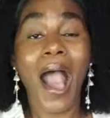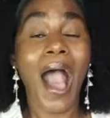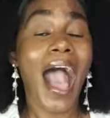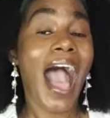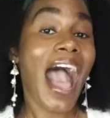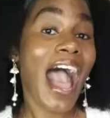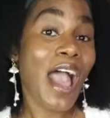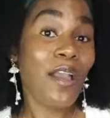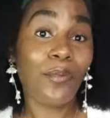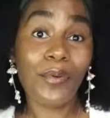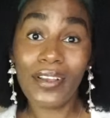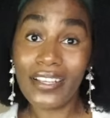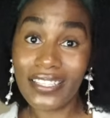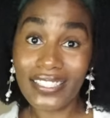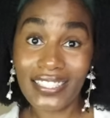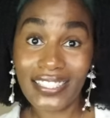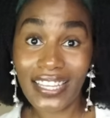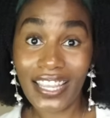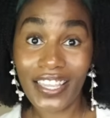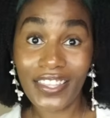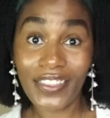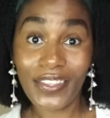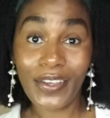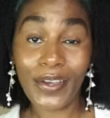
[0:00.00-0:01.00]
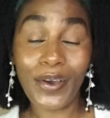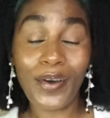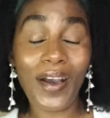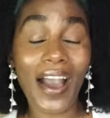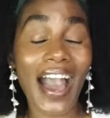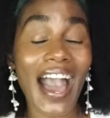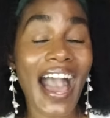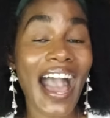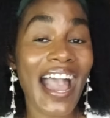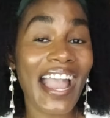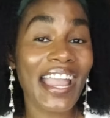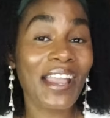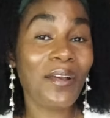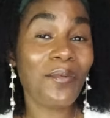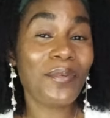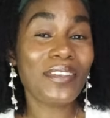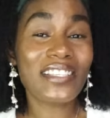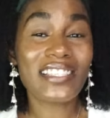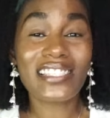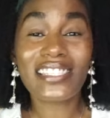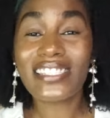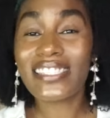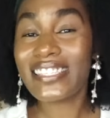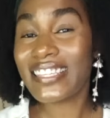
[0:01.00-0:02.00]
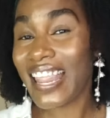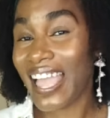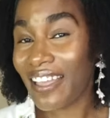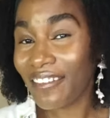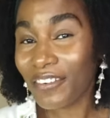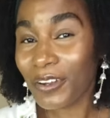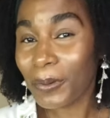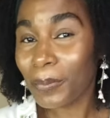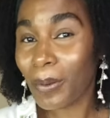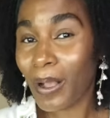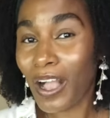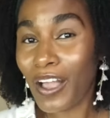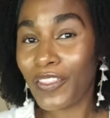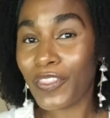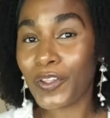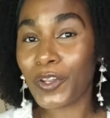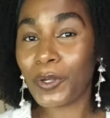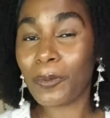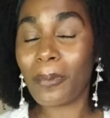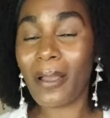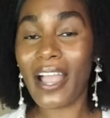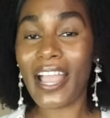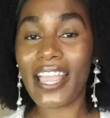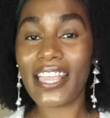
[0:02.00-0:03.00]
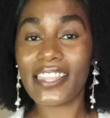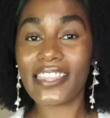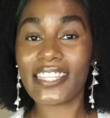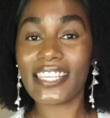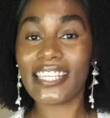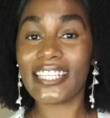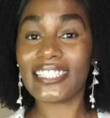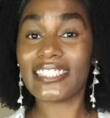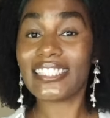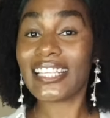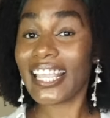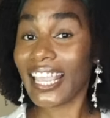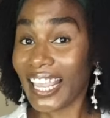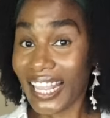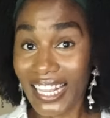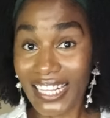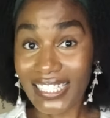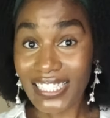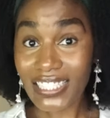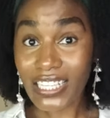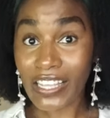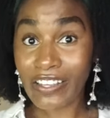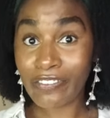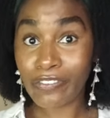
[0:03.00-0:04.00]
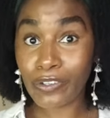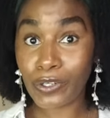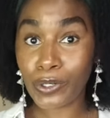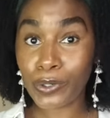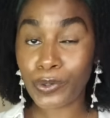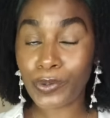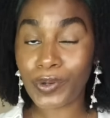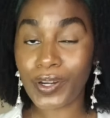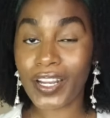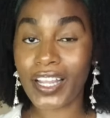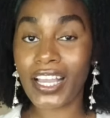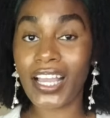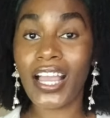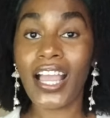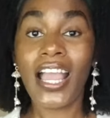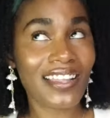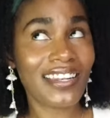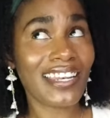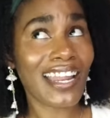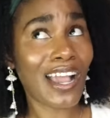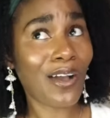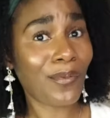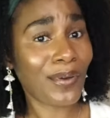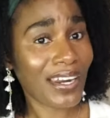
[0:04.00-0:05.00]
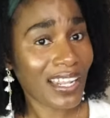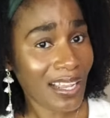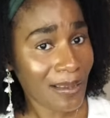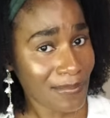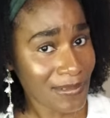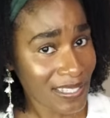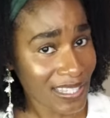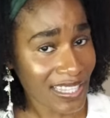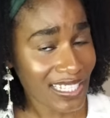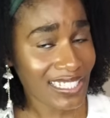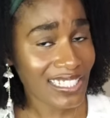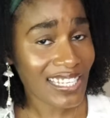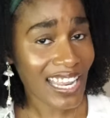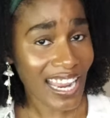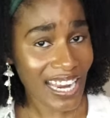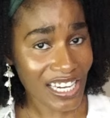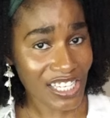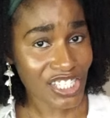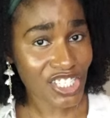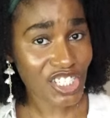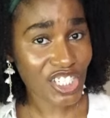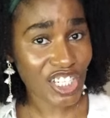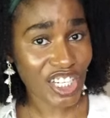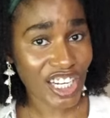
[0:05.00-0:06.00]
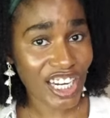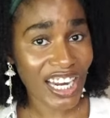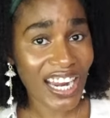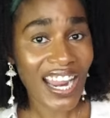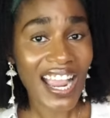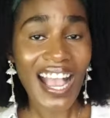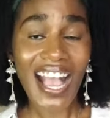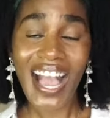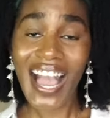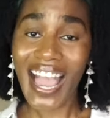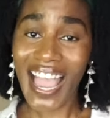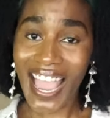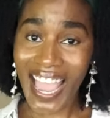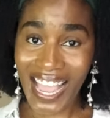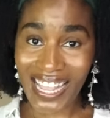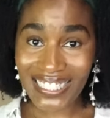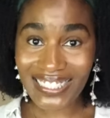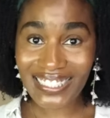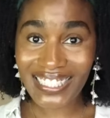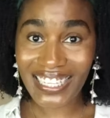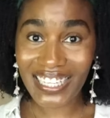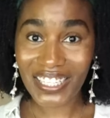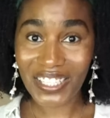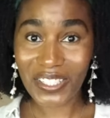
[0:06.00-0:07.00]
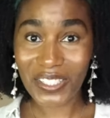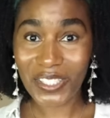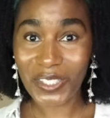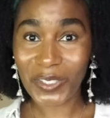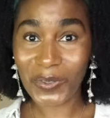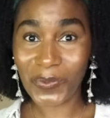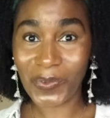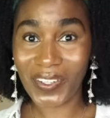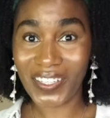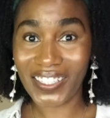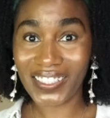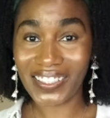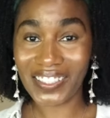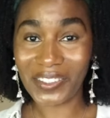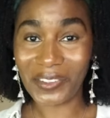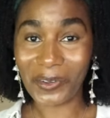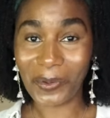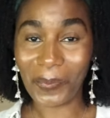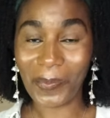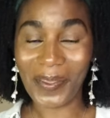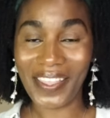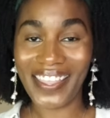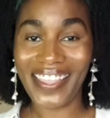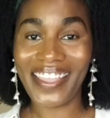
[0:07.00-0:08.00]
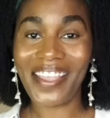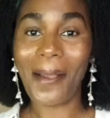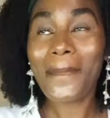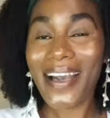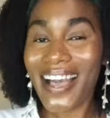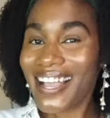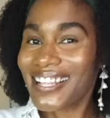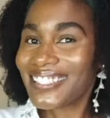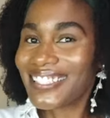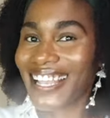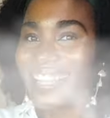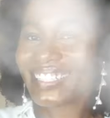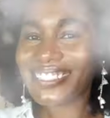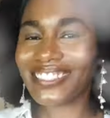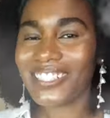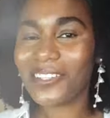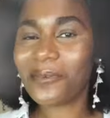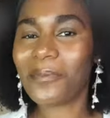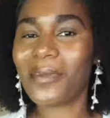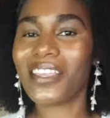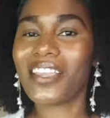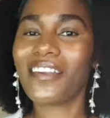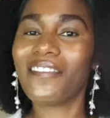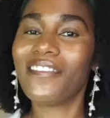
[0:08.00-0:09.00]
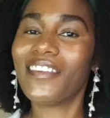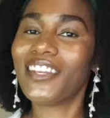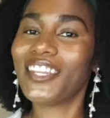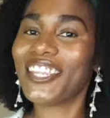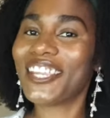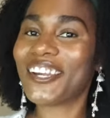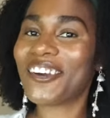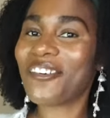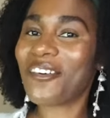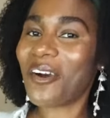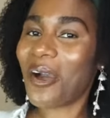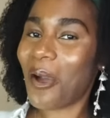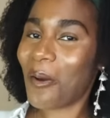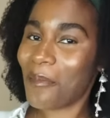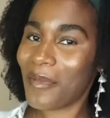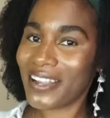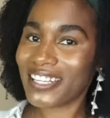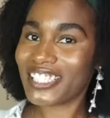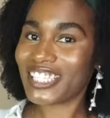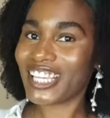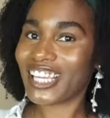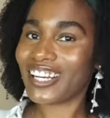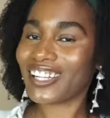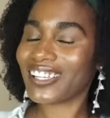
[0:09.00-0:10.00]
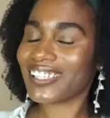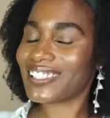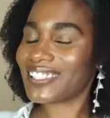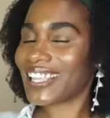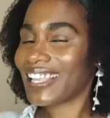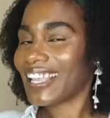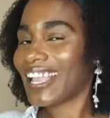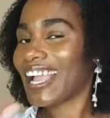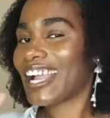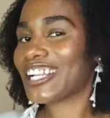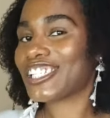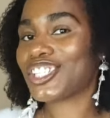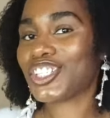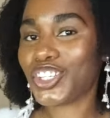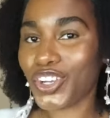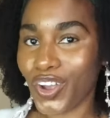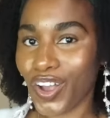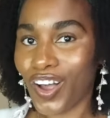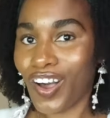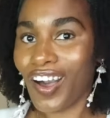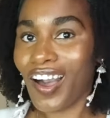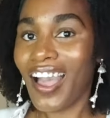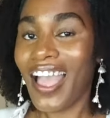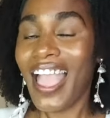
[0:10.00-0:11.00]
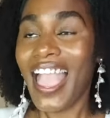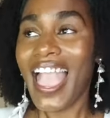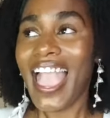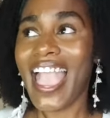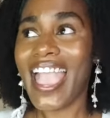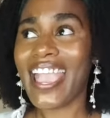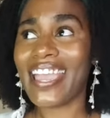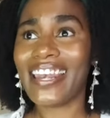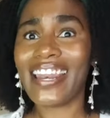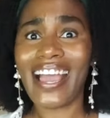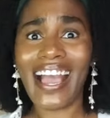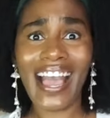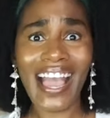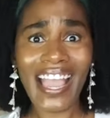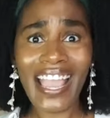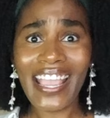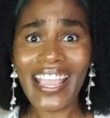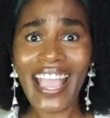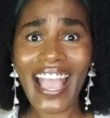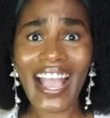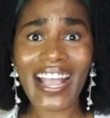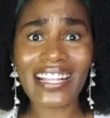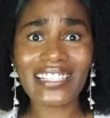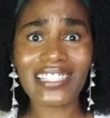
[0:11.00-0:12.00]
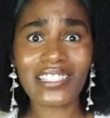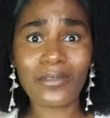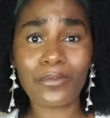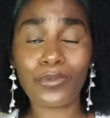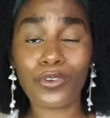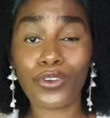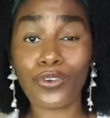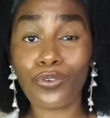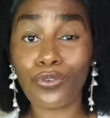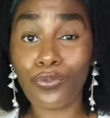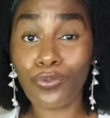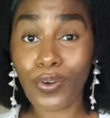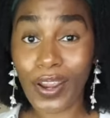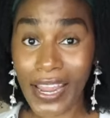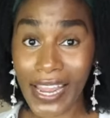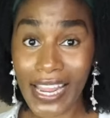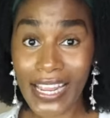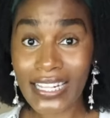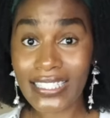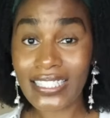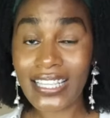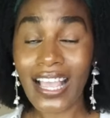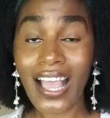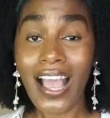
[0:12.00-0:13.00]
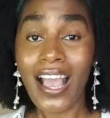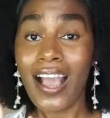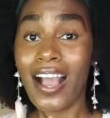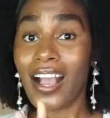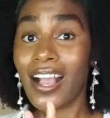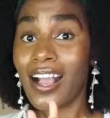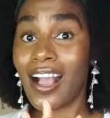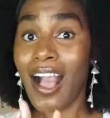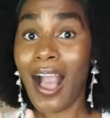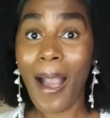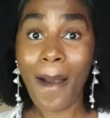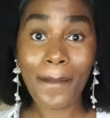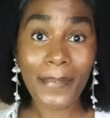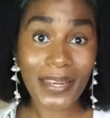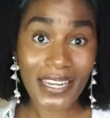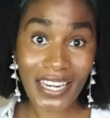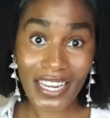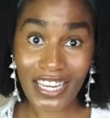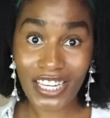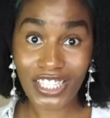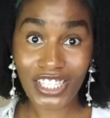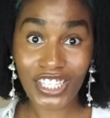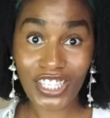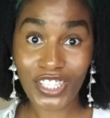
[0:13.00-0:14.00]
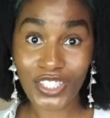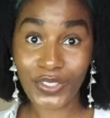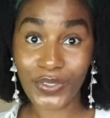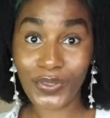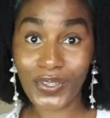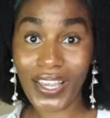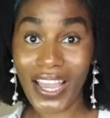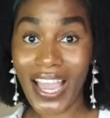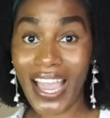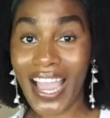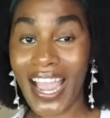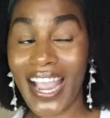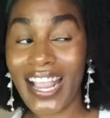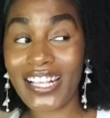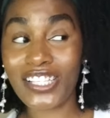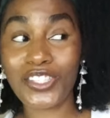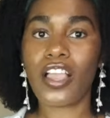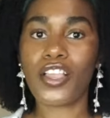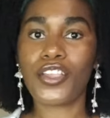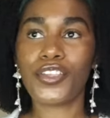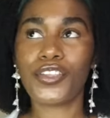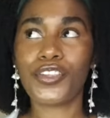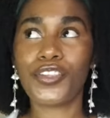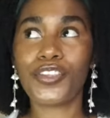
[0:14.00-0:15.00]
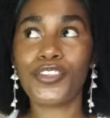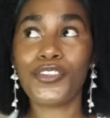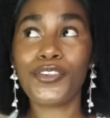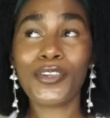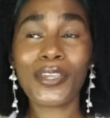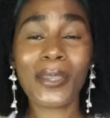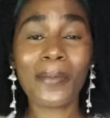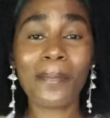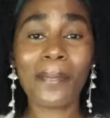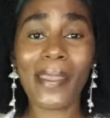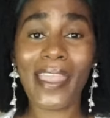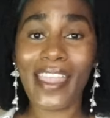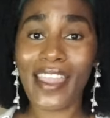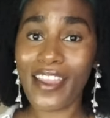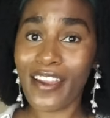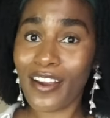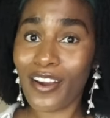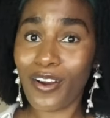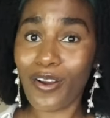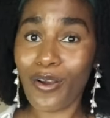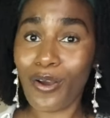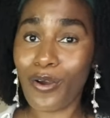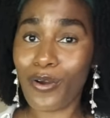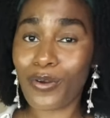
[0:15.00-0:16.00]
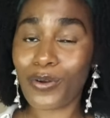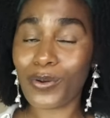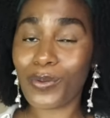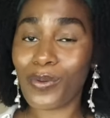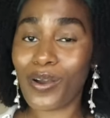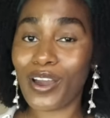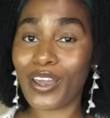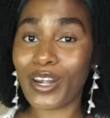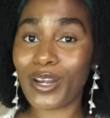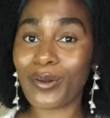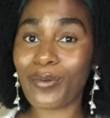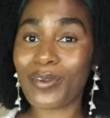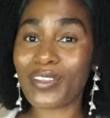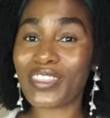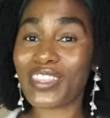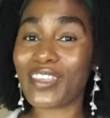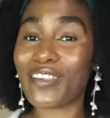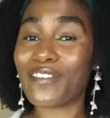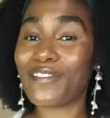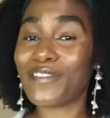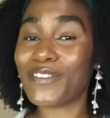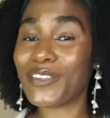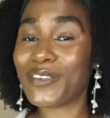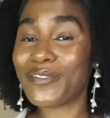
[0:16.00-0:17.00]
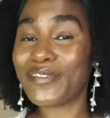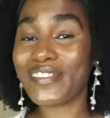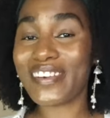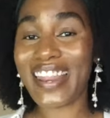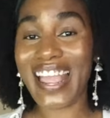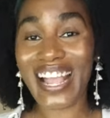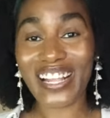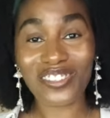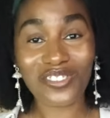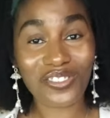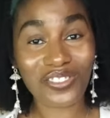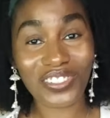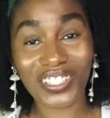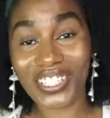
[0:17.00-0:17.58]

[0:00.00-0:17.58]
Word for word: I will say though, I was never bothered by the taste of okra. Now, when it comes to the texture, I had to get used to it a little bit. But I did make a video on my channel because I got y'all, and I had some great combinations, you guys. You can pair Oka water with a few natural